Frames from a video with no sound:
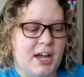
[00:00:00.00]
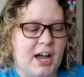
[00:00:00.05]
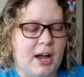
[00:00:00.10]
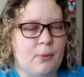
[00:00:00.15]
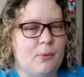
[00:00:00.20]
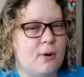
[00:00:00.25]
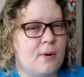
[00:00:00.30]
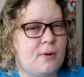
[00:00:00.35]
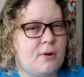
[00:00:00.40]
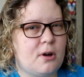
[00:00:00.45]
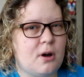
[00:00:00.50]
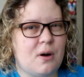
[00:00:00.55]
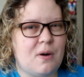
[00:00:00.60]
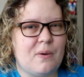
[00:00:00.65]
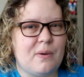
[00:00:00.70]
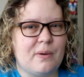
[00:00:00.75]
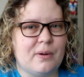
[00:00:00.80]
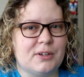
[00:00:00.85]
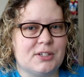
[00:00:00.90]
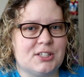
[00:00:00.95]
I won't
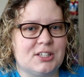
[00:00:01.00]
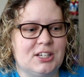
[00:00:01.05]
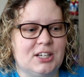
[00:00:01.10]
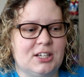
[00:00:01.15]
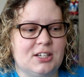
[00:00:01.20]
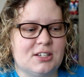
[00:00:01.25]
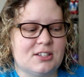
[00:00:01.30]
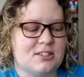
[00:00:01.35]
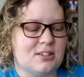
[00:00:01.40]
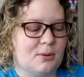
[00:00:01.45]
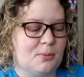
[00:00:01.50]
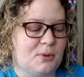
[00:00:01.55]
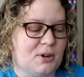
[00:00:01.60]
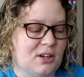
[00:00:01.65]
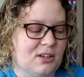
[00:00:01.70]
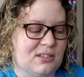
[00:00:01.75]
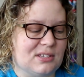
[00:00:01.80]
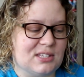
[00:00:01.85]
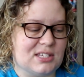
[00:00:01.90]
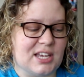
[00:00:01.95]
go into someone
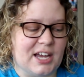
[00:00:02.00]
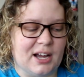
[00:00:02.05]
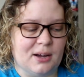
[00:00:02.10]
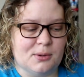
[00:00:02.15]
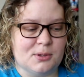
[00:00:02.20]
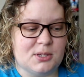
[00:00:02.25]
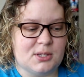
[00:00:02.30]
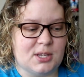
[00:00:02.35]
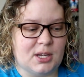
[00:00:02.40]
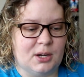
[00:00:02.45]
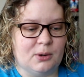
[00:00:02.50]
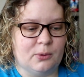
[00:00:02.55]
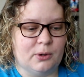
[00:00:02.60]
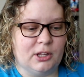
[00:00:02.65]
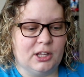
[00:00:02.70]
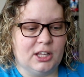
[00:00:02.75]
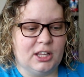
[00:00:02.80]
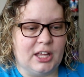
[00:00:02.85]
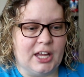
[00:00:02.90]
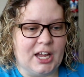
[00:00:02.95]
else's house and
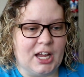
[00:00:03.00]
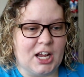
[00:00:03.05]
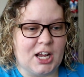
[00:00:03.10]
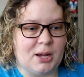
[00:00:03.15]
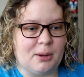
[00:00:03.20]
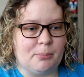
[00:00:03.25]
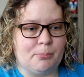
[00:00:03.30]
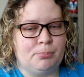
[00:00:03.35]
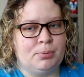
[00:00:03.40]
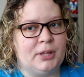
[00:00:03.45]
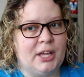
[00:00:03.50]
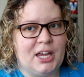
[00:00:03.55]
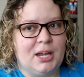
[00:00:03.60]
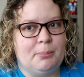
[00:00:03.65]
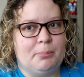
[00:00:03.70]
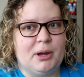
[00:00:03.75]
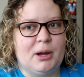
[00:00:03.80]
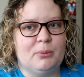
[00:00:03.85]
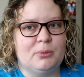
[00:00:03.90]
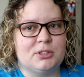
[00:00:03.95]
really like play
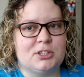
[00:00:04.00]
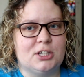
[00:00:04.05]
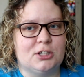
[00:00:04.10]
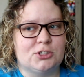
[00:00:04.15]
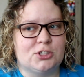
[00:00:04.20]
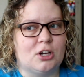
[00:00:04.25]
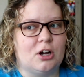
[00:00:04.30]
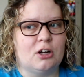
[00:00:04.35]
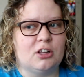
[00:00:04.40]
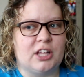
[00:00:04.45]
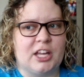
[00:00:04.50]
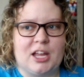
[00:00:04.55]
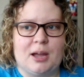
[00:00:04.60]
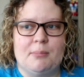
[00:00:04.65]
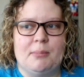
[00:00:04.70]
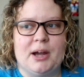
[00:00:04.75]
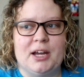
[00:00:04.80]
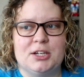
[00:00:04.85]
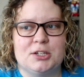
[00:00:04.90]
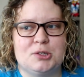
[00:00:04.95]
and pet with their dog like I
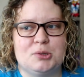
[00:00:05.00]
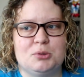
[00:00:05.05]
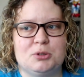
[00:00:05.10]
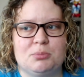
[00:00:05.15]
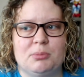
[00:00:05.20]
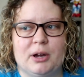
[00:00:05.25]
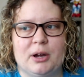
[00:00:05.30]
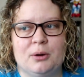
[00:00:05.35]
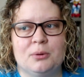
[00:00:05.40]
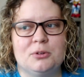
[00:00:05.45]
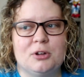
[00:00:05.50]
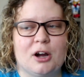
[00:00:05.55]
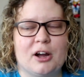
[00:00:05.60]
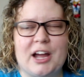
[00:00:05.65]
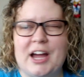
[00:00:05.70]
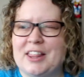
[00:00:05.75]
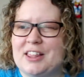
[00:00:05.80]
might do with my own dog.